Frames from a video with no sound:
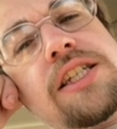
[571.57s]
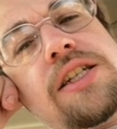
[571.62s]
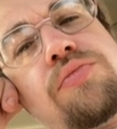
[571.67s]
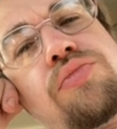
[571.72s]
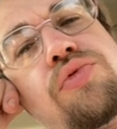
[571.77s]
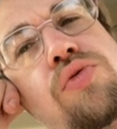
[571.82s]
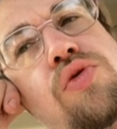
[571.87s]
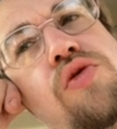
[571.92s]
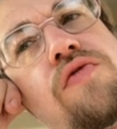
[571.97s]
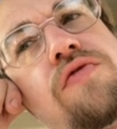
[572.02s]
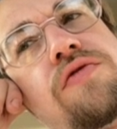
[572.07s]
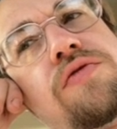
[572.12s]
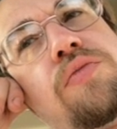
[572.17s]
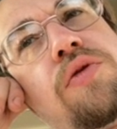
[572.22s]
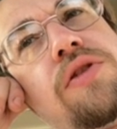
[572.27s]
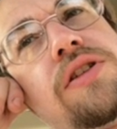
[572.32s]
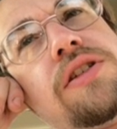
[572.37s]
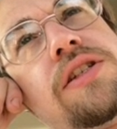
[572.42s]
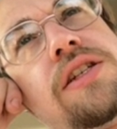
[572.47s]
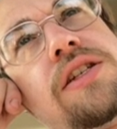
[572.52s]
improves,
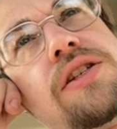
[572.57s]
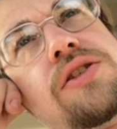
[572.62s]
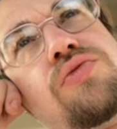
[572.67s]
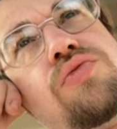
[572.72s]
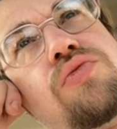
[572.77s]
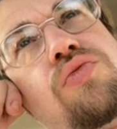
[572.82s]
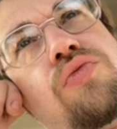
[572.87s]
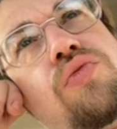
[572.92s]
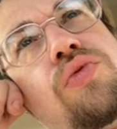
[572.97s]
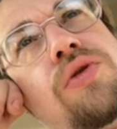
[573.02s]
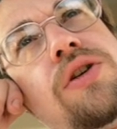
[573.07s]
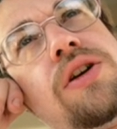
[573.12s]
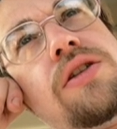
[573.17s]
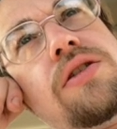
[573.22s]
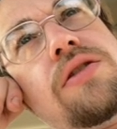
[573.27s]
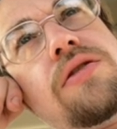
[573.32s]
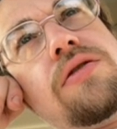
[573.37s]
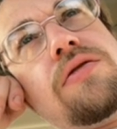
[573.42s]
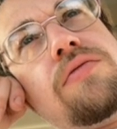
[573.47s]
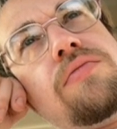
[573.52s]
but since
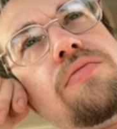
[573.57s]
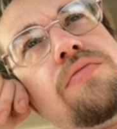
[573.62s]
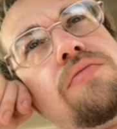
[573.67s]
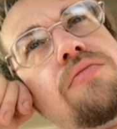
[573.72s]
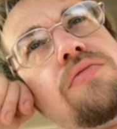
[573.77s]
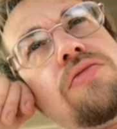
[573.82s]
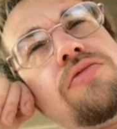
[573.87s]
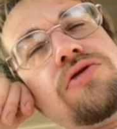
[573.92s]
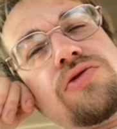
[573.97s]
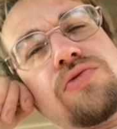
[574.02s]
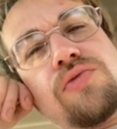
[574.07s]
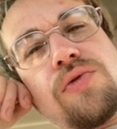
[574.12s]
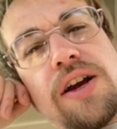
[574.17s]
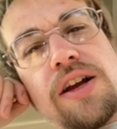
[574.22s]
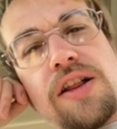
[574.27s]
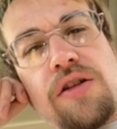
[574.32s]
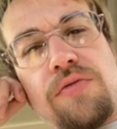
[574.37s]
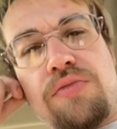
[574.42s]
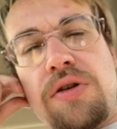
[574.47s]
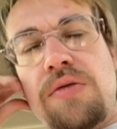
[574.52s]
we most
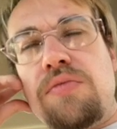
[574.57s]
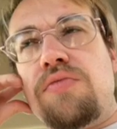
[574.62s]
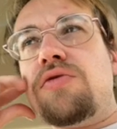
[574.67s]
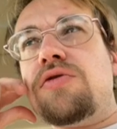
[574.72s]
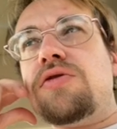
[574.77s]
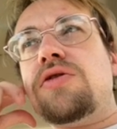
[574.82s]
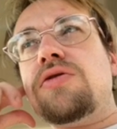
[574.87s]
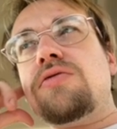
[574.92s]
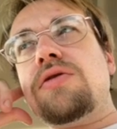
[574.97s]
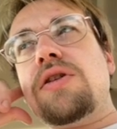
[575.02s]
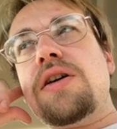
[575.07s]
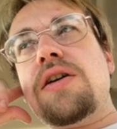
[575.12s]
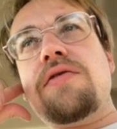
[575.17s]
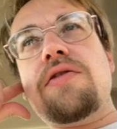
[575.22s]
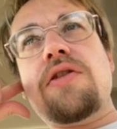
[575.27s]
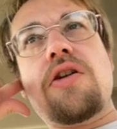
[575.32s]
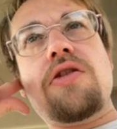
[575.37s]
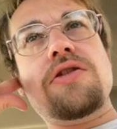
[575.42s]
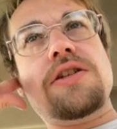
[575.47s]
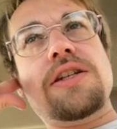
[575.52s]
regular people don't have
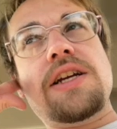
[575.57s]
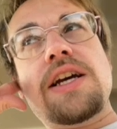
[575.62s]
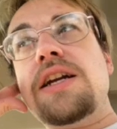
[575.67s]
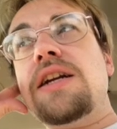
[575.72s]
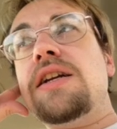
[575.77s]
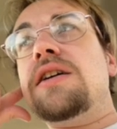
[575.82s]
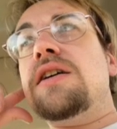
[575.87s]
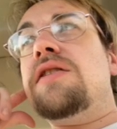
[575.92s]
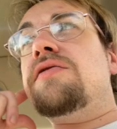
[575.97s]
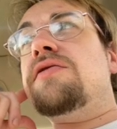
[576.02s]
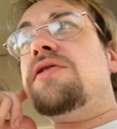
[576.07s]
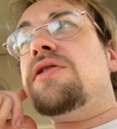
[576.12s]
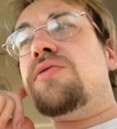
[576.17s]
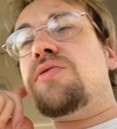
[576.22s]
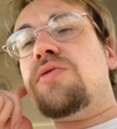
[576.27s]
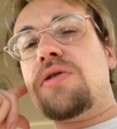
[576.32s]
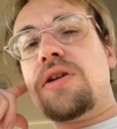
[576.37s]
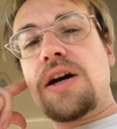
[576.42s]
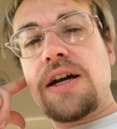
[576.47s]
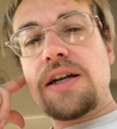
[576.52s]
an understanding of it,
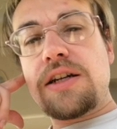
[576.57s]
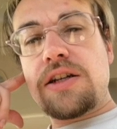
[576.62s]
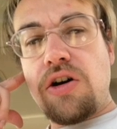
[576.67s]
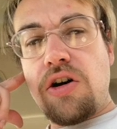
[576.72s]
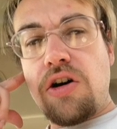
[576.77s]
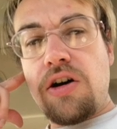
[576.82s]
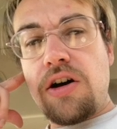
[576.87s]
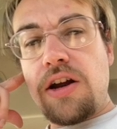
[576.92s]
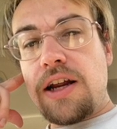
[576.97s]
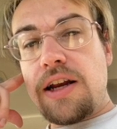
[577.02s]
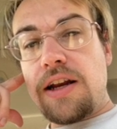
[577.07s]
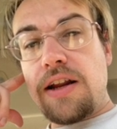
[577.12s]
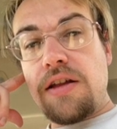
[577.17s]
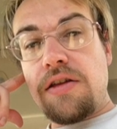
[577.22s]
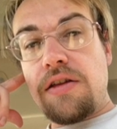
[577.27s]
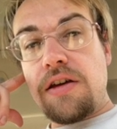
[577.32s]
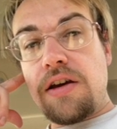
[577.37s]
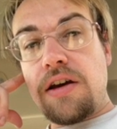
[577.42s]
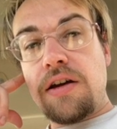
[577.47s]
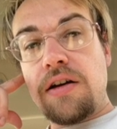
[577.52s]
we're not taught
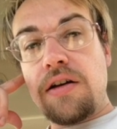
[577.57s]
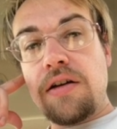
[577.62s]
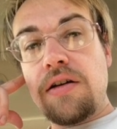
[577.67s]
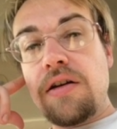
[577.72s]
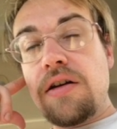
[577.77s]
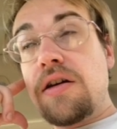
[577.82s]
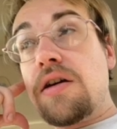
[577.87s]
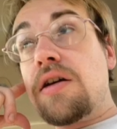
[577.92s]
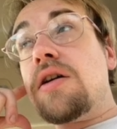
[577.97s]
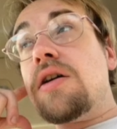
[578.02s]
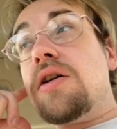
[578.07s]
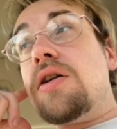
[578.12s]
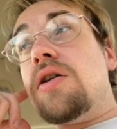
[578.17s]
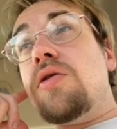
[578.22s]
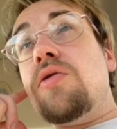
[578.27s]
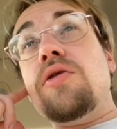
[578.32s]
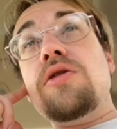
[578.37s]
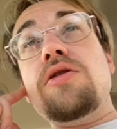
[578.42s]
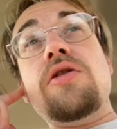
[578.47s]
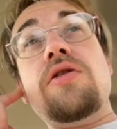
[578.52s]
anything.
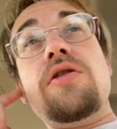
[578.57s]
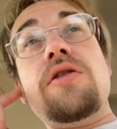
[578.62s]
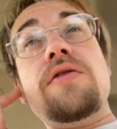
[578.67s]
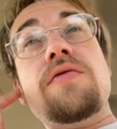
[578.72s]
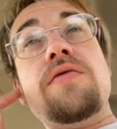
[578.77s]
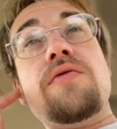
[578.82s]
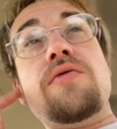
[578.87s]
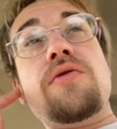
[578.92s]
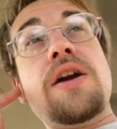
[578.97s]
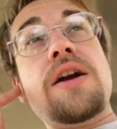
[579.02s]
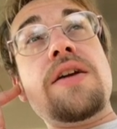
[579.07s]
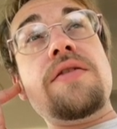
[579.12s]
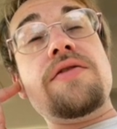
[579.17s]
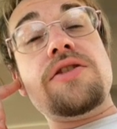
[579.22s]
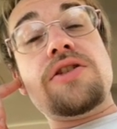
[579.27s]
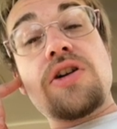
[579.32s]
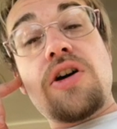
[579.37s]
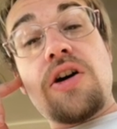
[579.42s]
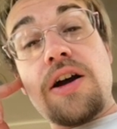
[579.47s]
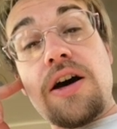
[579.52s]
We don't even, we're not even
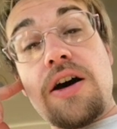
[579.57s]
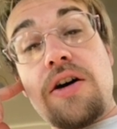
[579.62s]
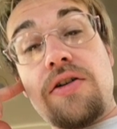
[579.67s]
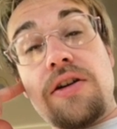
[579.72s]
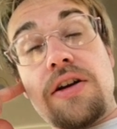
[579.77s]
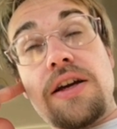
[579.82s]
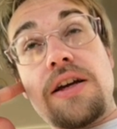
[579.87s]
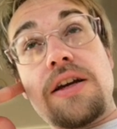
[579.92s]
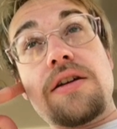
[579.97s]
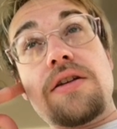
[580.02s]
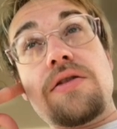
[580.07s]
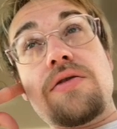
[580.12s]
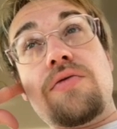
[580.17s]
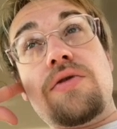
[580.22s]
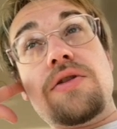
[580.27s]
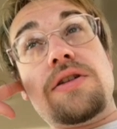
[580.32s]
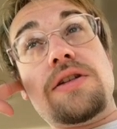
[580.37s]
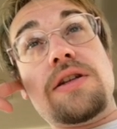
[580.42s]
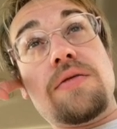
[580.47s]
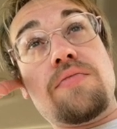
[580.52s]
taught how to,
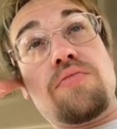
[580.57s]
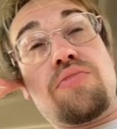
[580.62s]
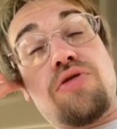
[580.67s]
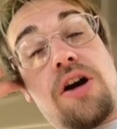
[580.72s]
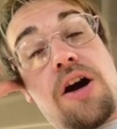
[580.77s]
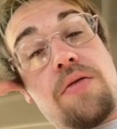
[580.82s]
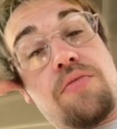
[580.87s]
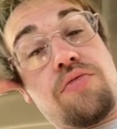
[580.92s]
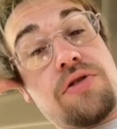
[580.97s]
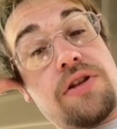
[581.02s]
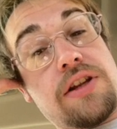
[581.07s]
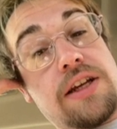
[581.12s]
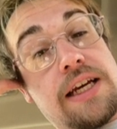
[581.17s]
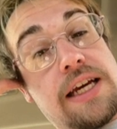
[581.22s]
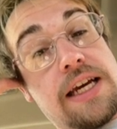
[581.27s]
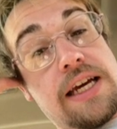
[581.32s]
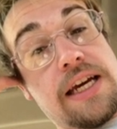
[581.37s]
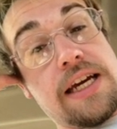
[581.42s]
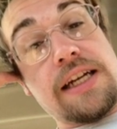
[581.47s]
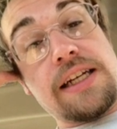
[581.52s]
what to properly
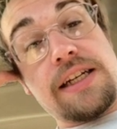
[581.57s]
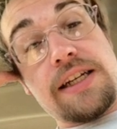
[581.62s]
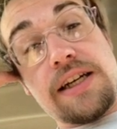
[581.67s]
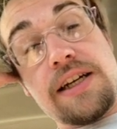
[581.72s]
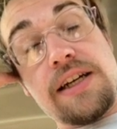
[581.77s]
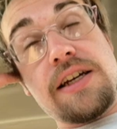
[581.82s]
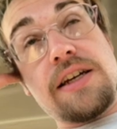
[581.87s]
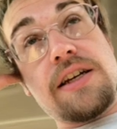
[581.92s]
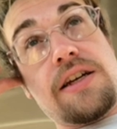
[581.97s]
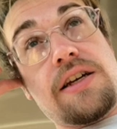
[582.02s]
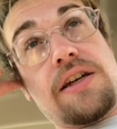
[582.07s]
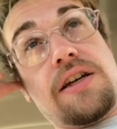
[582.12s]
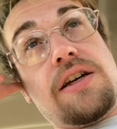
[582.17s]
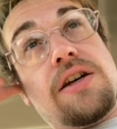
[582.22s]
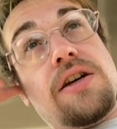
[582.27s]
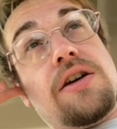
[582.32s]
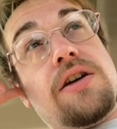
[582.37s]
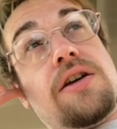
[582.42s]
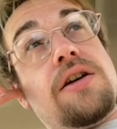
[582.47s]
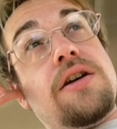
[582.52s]
eat.
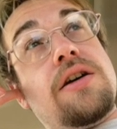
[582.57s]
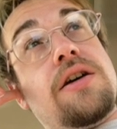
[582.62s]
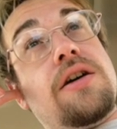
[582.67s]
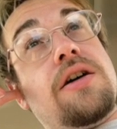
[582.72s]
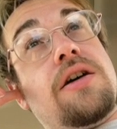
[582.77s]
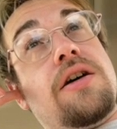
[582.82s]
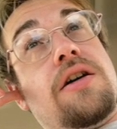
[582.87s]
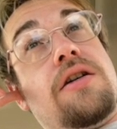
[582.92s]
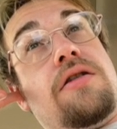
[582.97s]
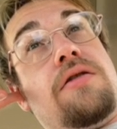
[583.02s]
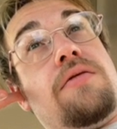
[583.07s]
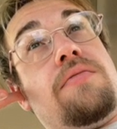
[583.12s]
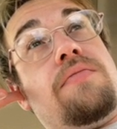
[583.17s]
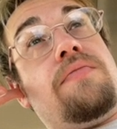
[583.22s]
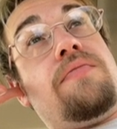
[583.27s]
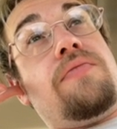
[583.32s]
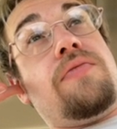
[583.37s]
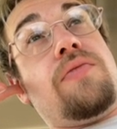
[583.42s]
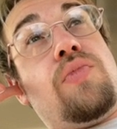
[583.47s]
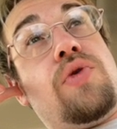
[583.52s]

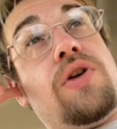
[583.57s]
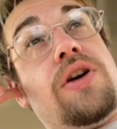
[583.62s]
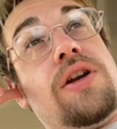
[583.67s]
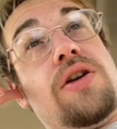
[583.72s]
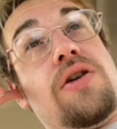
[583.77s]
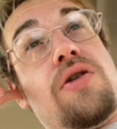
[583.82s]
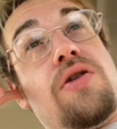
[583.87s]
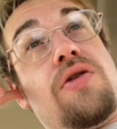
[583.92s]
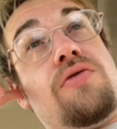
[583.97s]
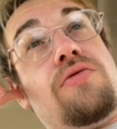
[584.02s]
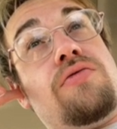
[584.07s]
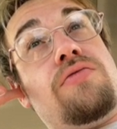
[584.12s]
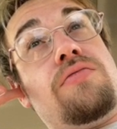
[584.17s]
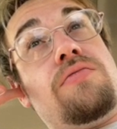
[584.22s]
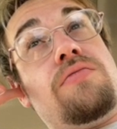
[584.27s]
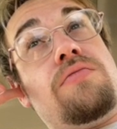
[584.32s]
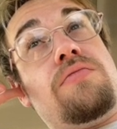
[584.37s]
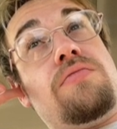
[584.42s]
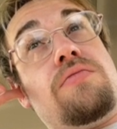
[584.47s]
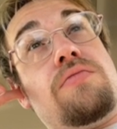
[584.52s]
Um, we know
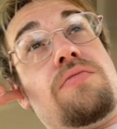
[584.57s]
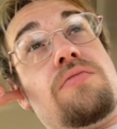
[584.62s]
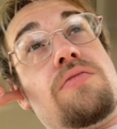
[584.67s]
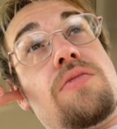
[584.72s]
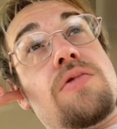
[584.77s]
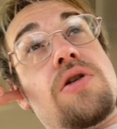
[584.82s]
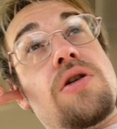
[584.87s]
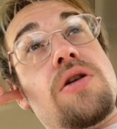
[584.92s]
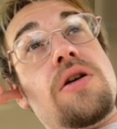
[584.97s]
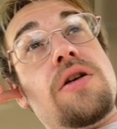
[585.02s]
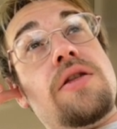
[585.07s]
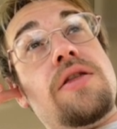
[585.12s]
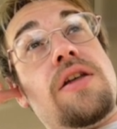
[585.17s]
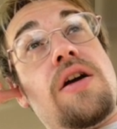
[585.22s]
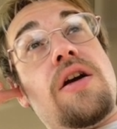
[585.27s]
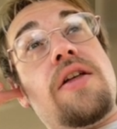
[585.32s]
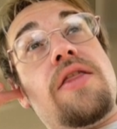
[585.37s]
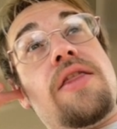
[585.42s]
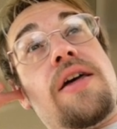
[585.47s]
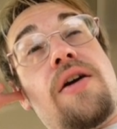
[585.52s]

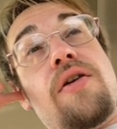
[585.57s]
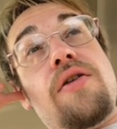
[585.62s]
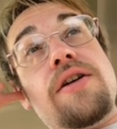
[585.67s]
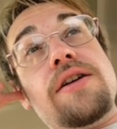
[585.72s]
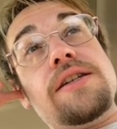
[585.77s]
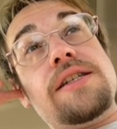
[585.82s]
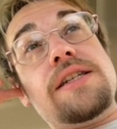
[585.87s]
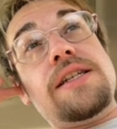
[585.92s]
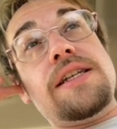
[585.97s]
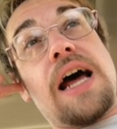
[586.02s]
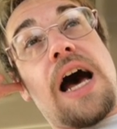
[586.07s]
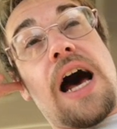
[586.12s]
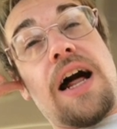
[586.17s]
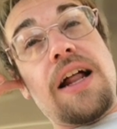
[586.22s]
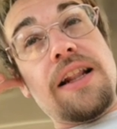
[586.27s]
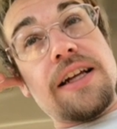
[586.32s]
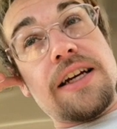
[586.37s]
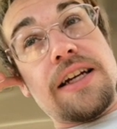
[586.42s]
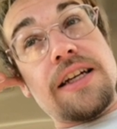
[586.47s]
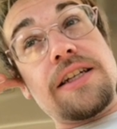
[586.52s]
there, there is
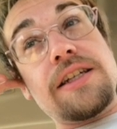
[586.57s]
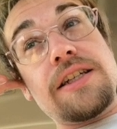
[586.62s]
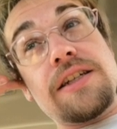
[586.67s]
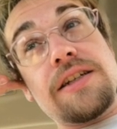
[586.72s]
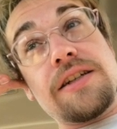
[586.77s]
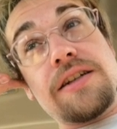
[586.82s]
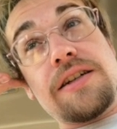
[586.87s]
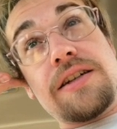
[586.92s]
knowledge,